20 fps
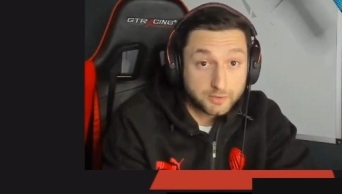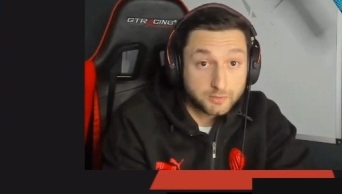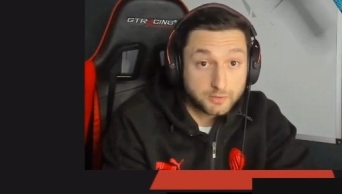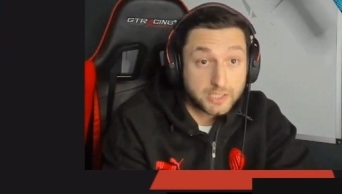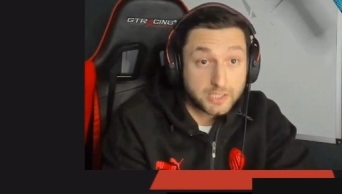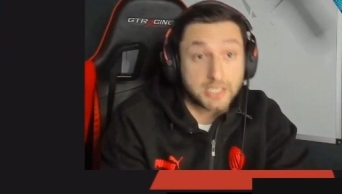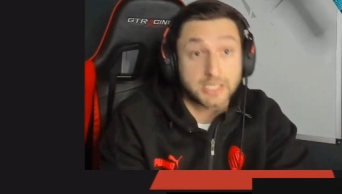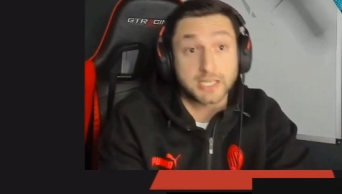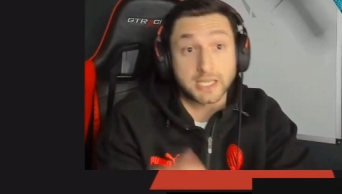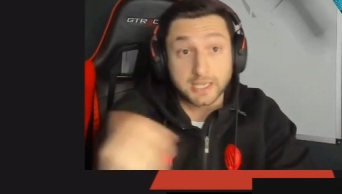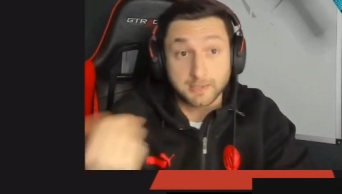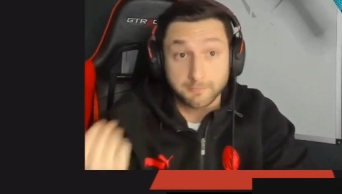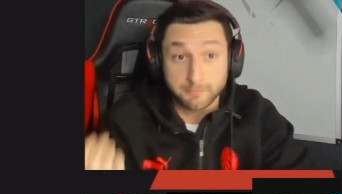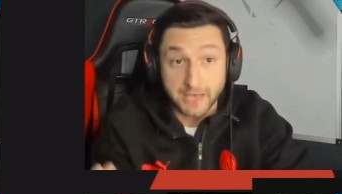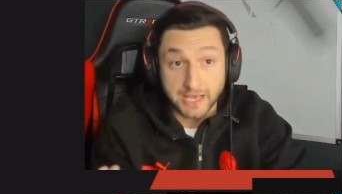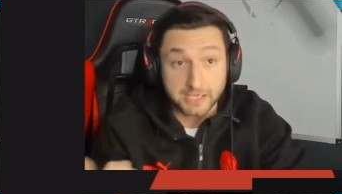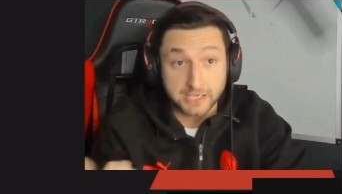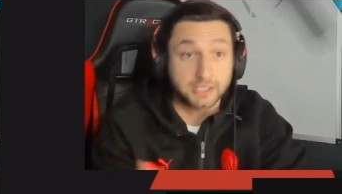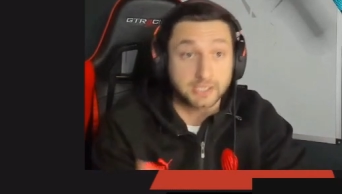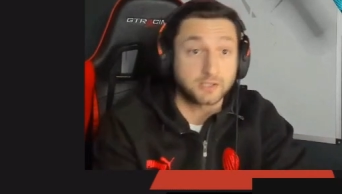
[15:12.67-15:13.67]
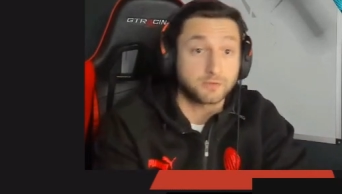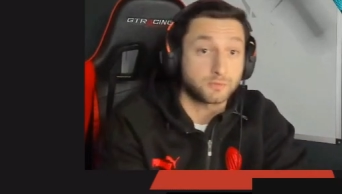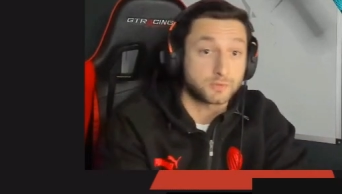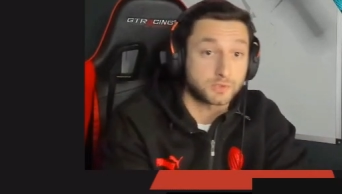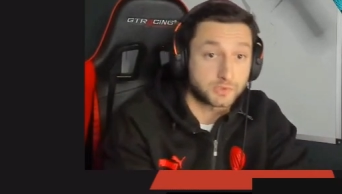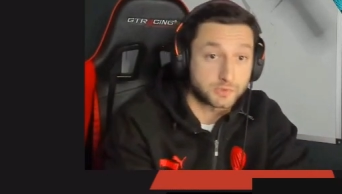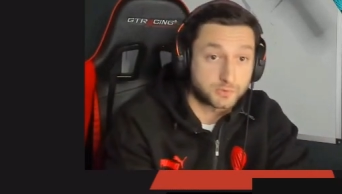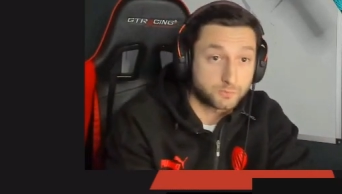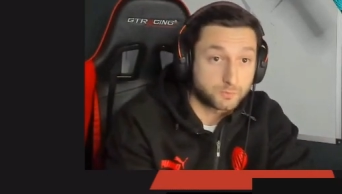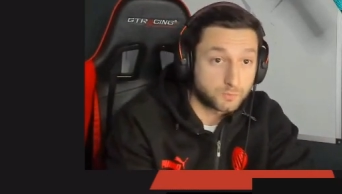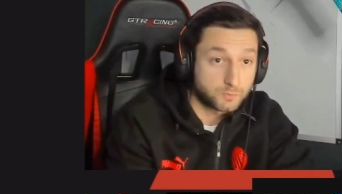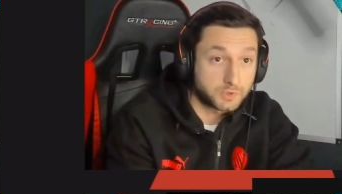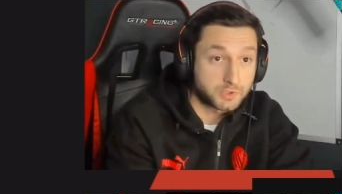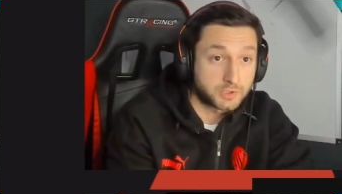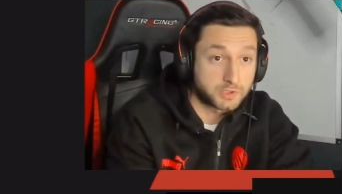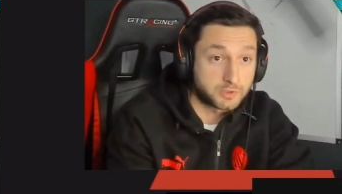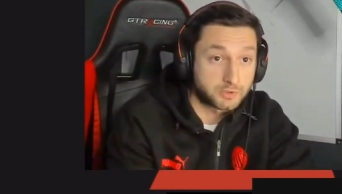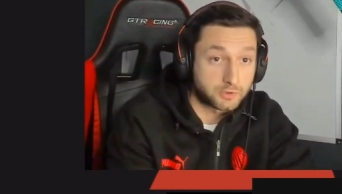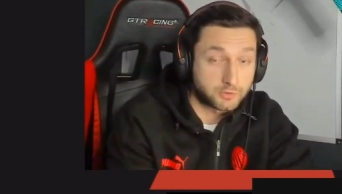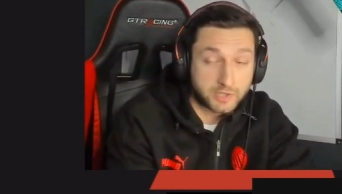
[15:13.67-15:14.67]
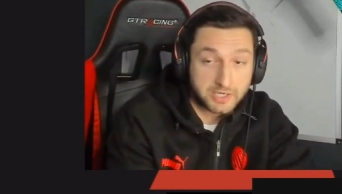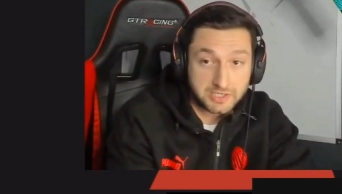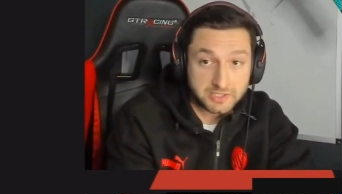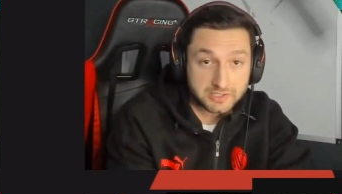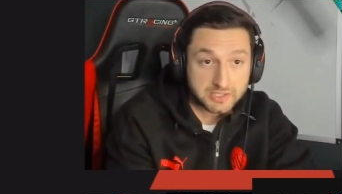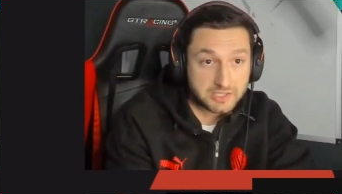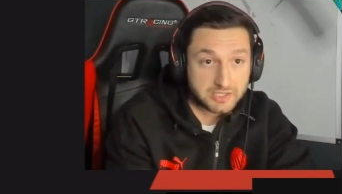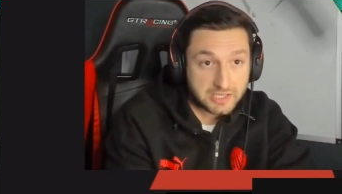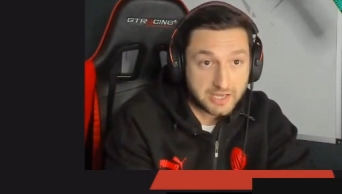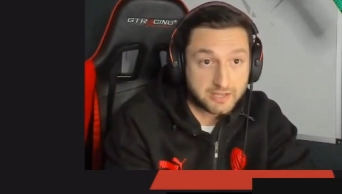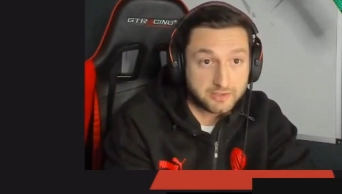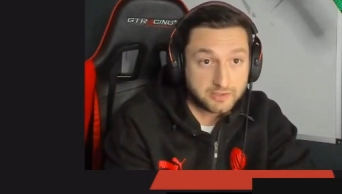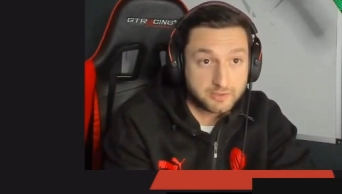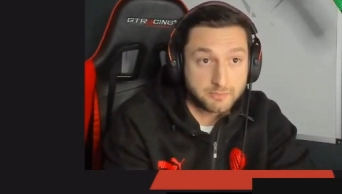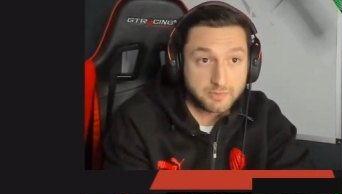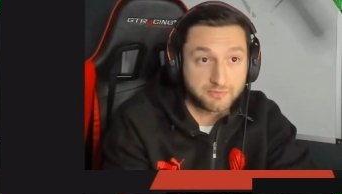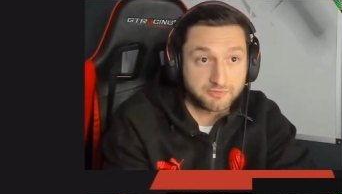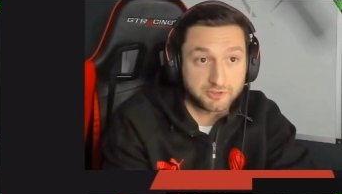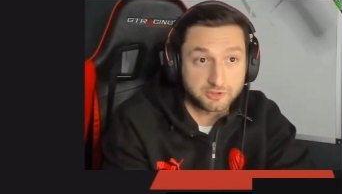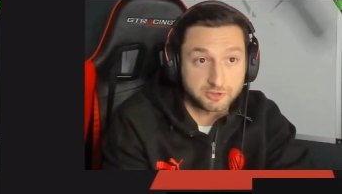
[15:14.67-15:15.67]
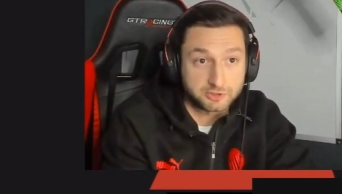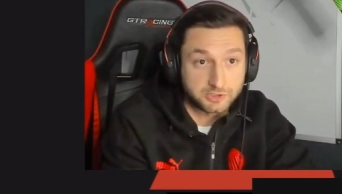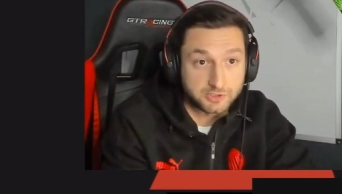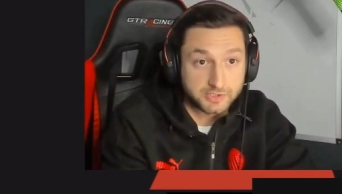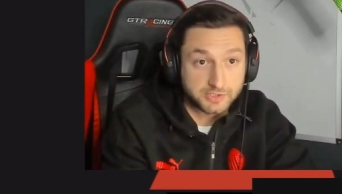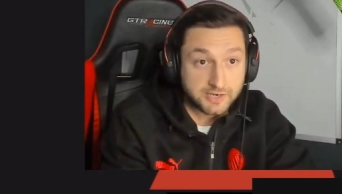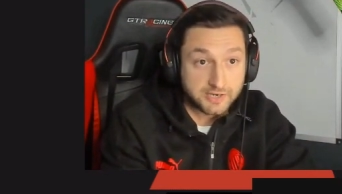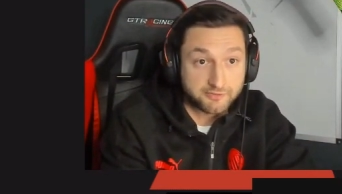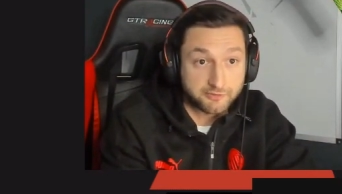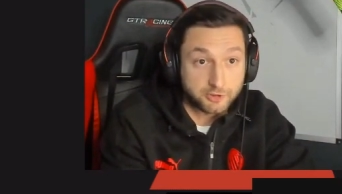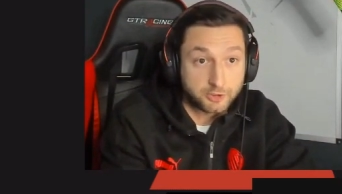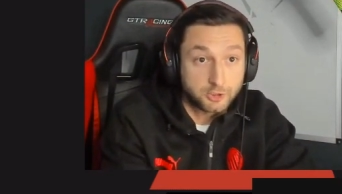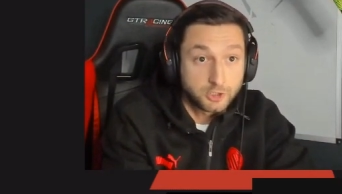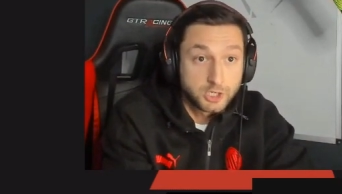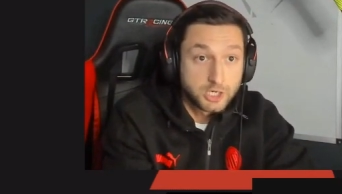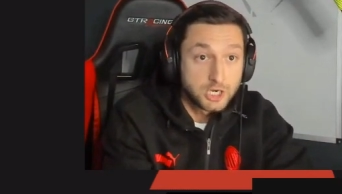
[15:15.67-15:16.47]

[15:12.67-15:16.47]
and he came back, and he was one of the greatest Italian midfielders ever.